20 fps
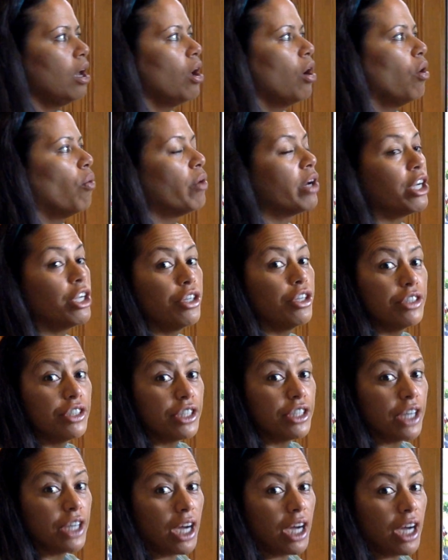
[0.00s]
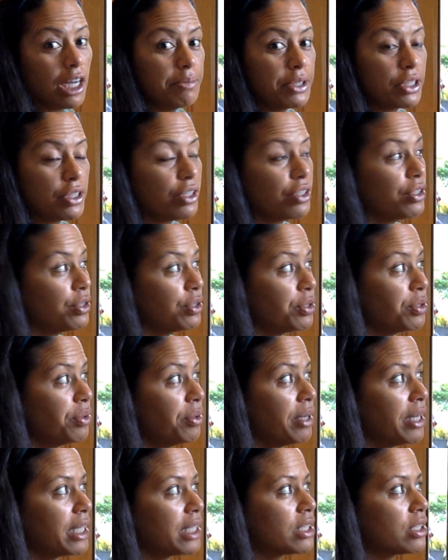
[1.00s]
one of your jobs to do
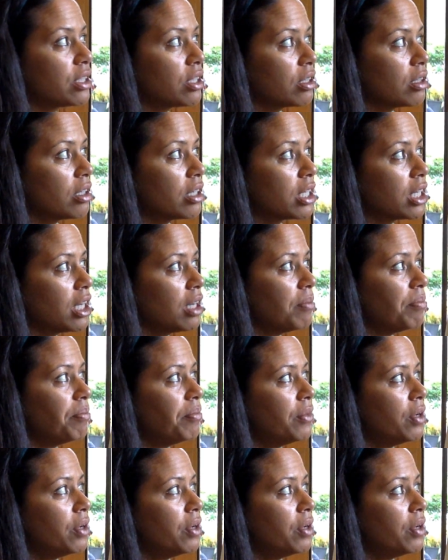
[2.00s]
is to look up